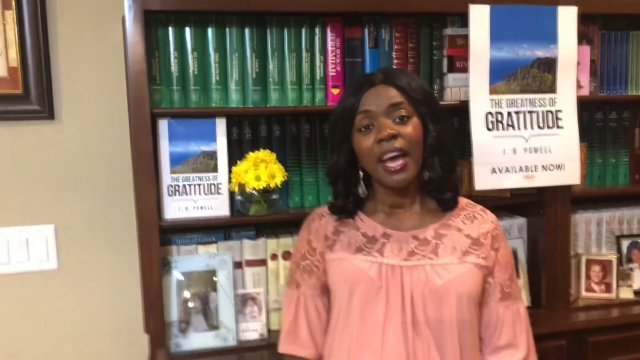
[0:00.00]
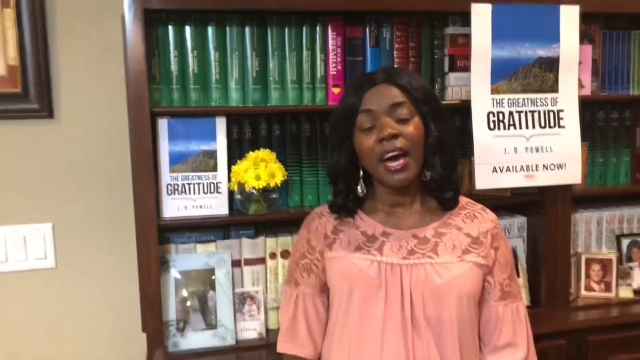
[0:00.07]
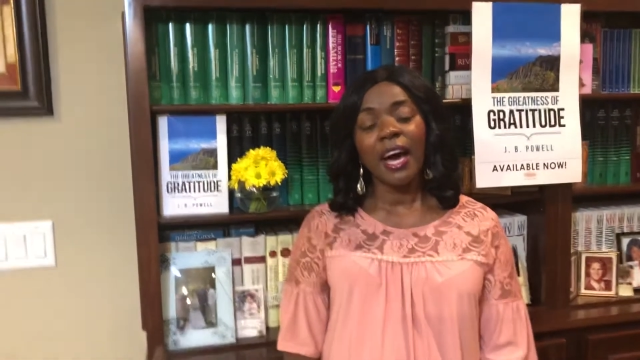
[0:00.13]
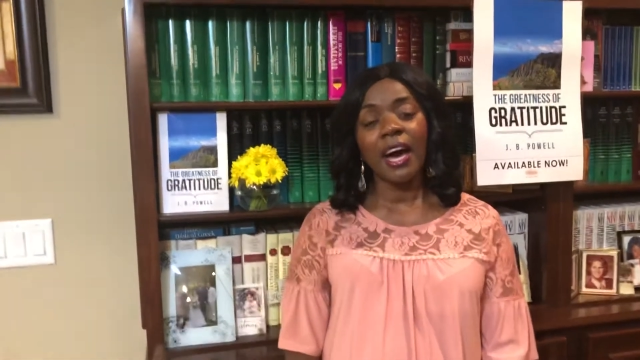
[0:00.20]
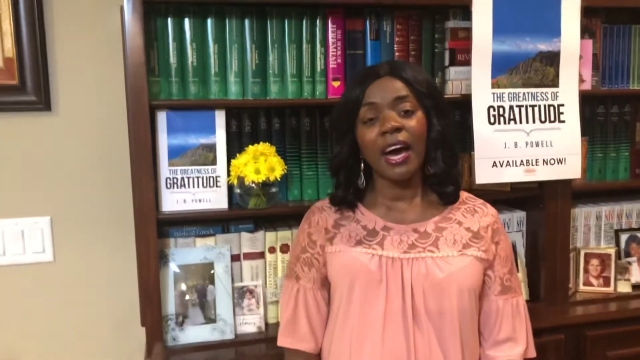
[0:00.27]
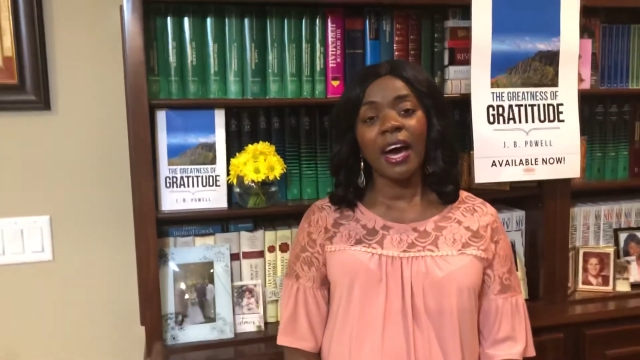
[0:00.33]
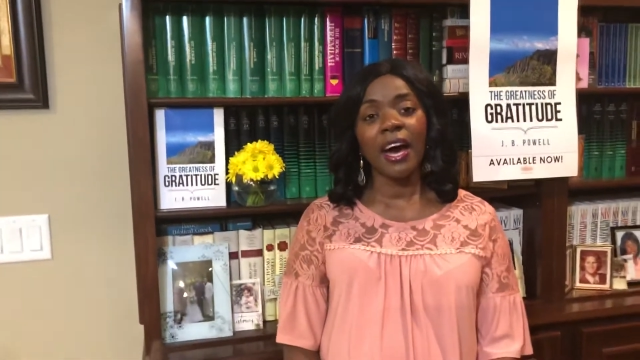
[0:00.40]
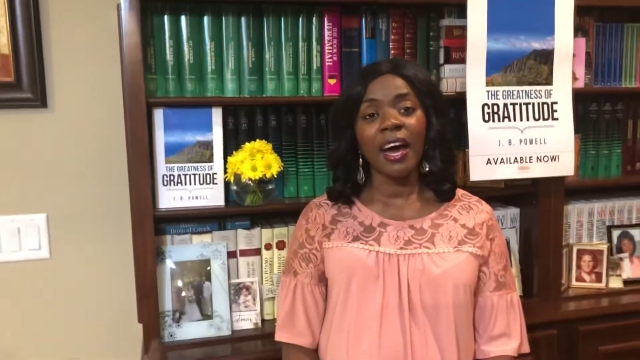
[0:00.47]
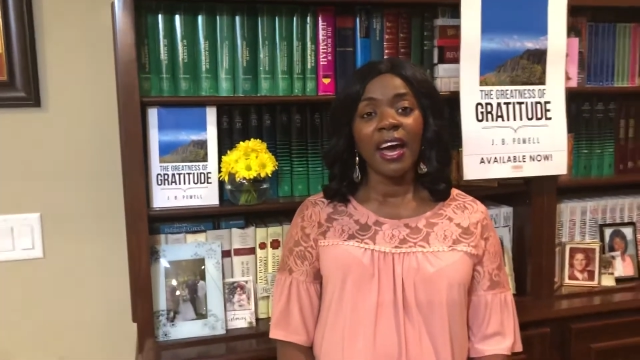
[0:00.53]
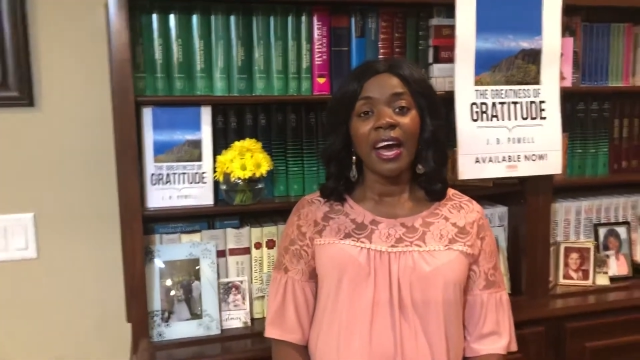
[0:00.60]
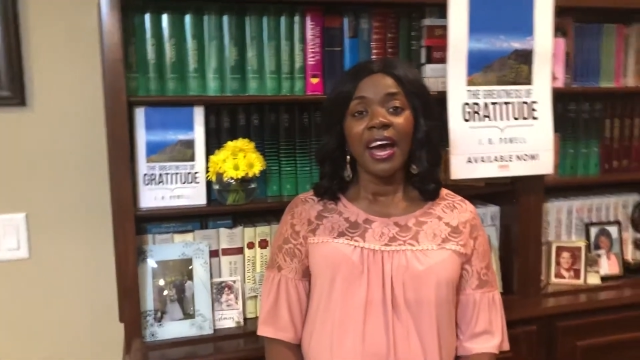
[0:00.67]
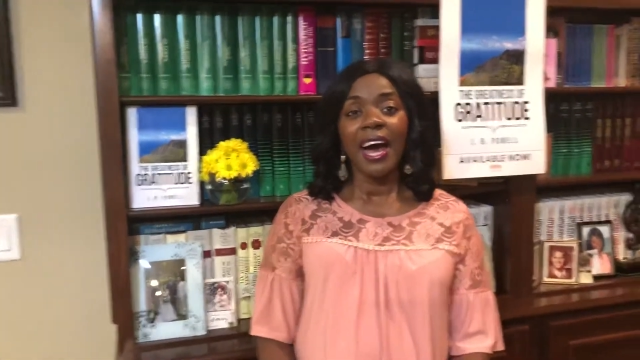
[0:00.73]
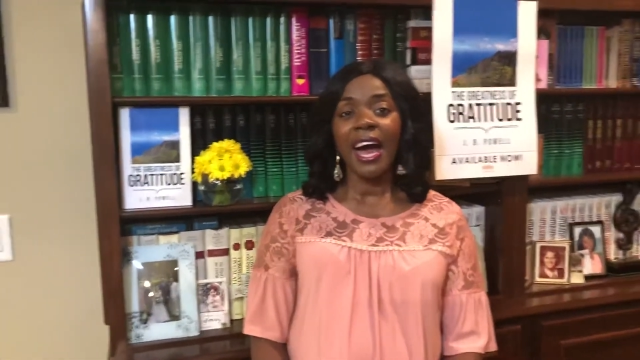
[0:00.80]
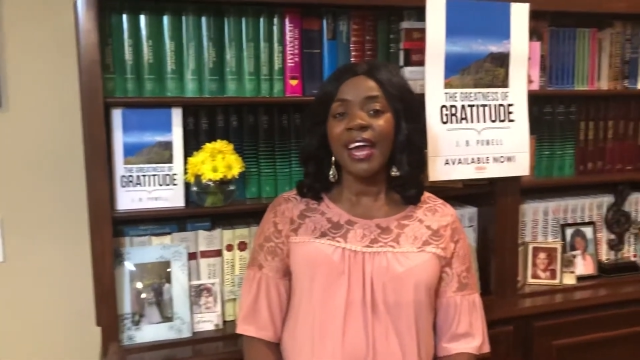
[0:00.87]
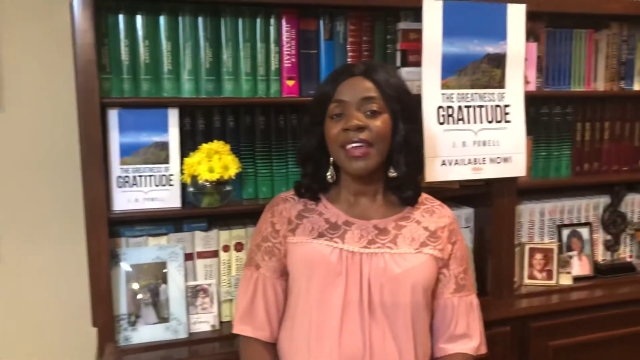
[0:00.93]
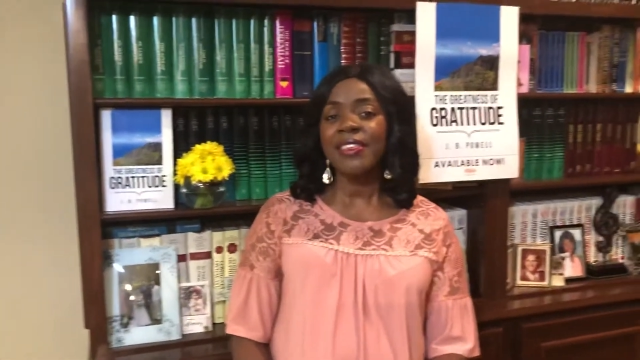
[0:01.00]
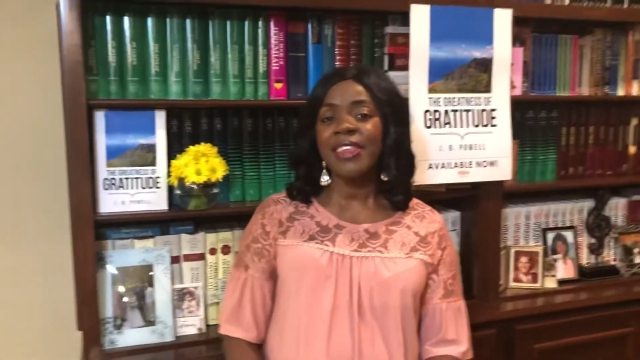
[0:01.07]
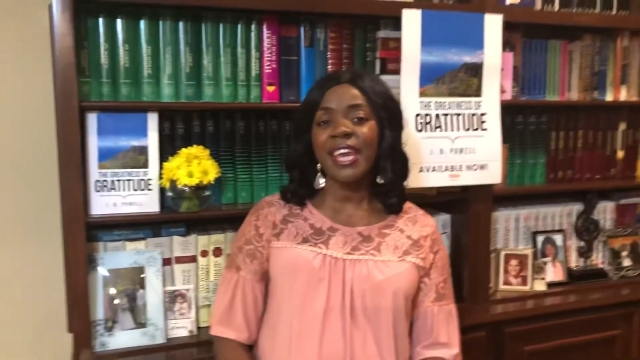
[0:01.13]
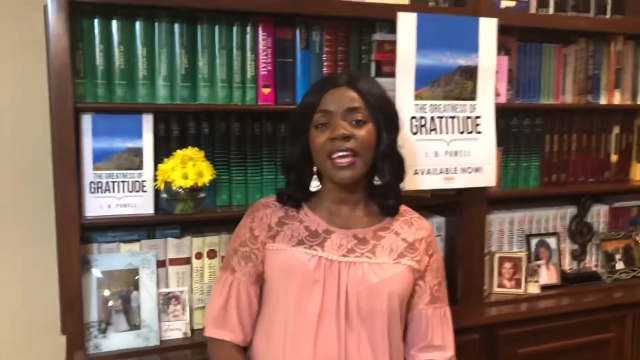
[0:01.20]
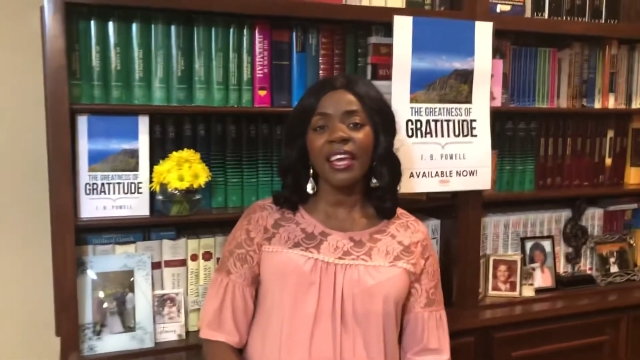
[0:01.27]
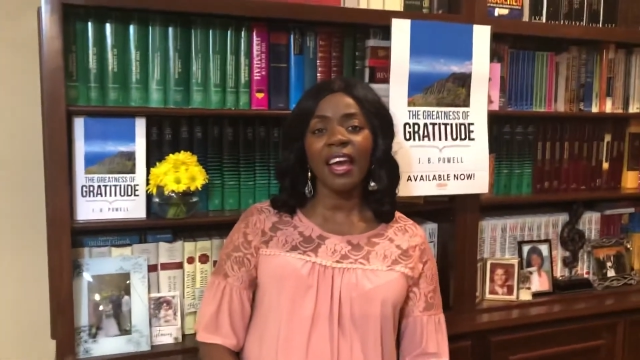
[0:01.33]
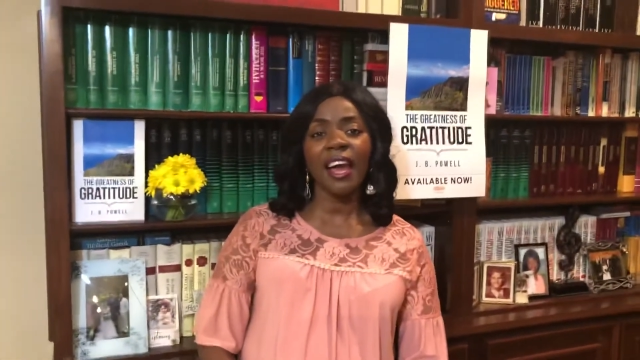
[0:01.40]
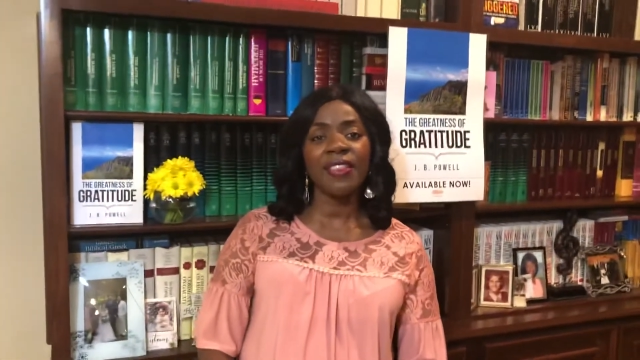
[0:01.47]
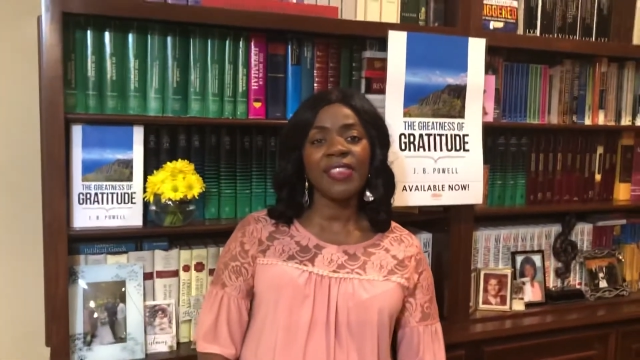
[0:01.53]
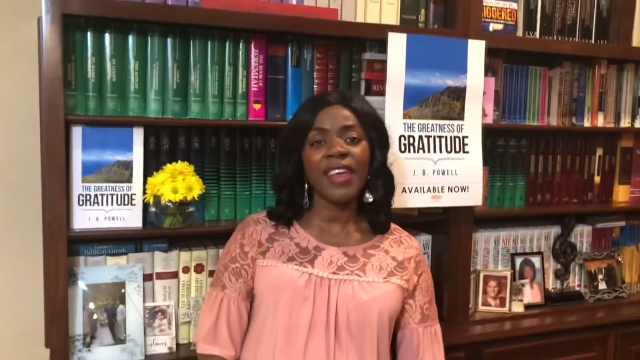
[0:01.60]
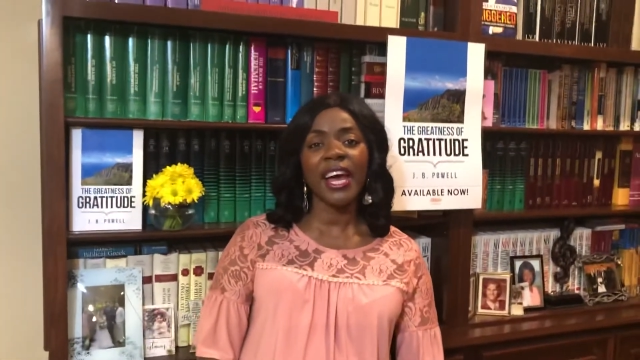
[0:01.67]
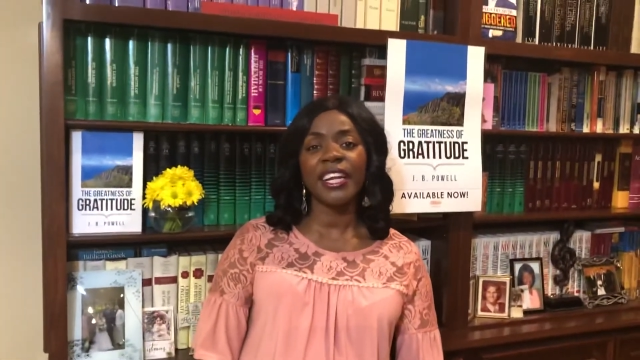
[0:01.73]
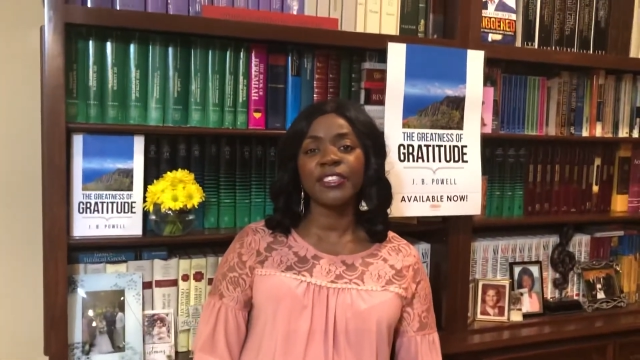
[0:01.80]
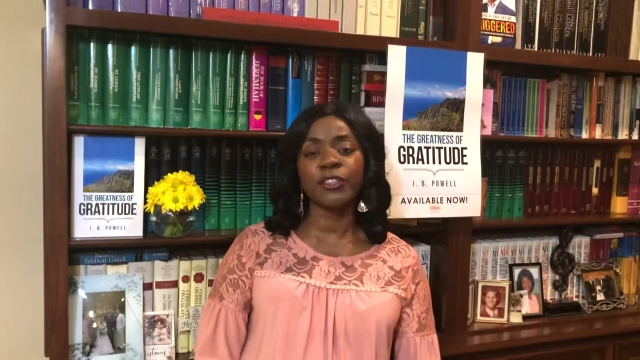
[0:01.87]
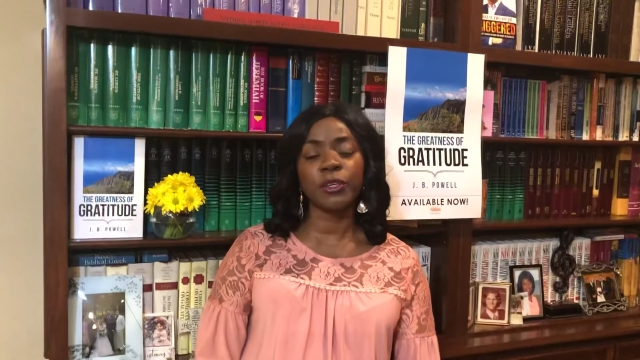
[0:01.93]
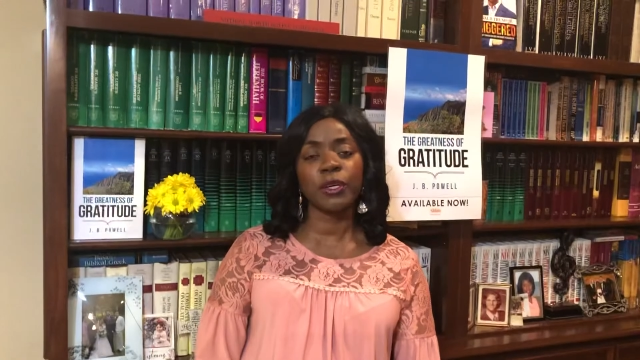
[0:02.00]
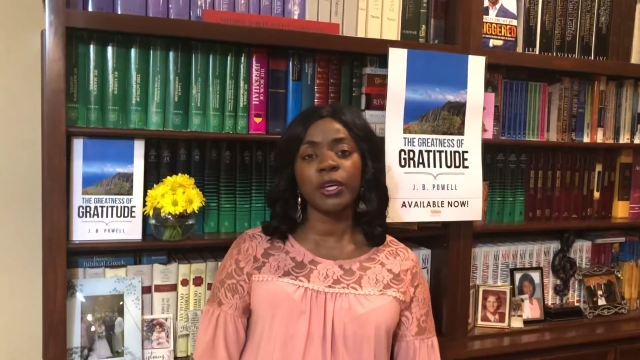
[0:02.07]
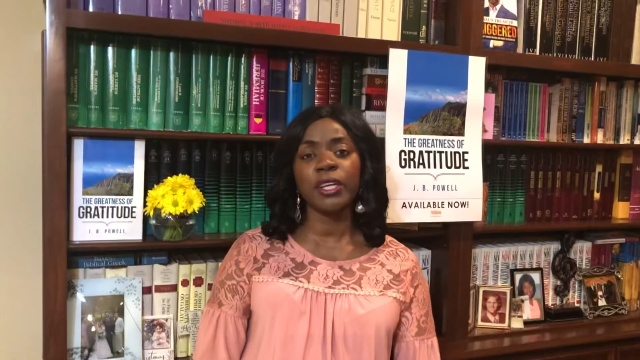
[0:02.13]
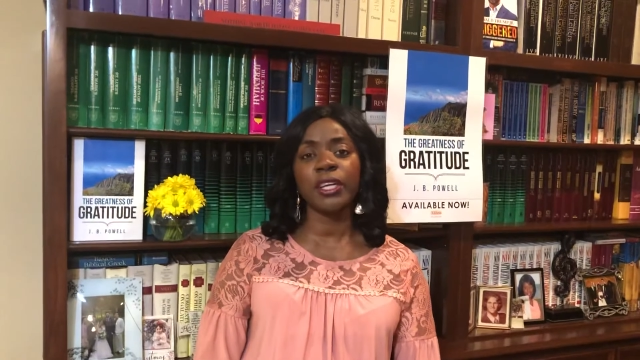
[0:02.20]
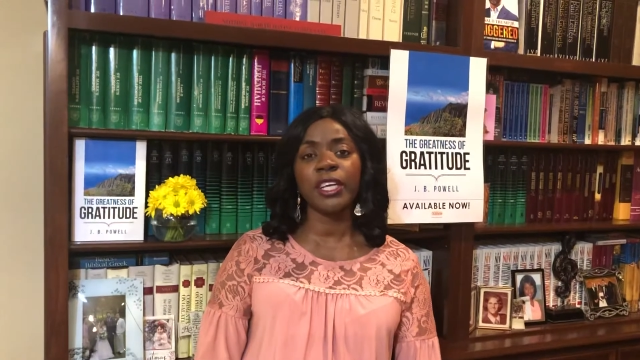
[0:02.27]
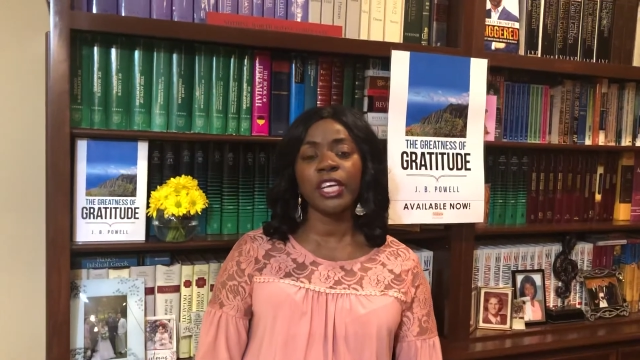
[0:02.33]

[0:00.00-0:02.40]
I think that is good.